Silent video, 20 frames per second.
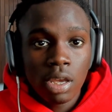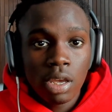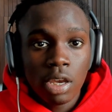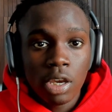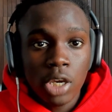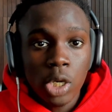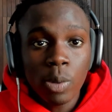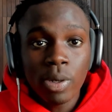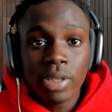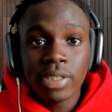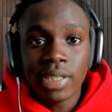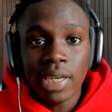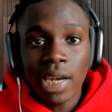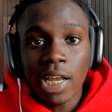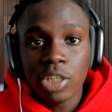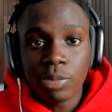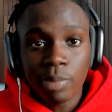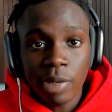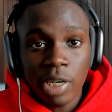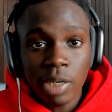You want to send out
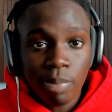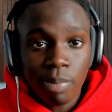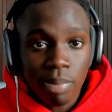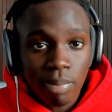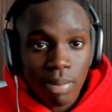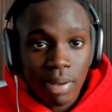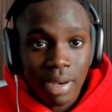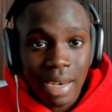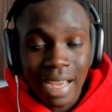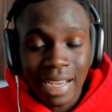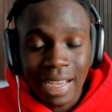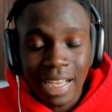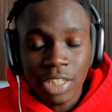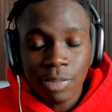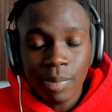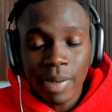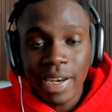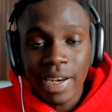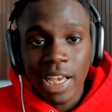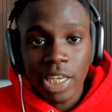as many
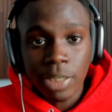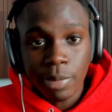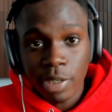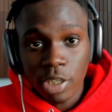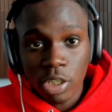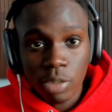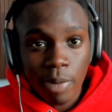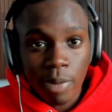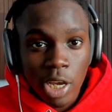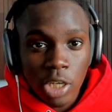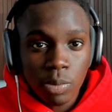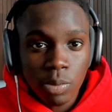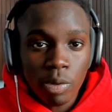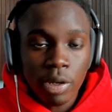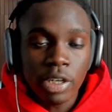SMS as possible,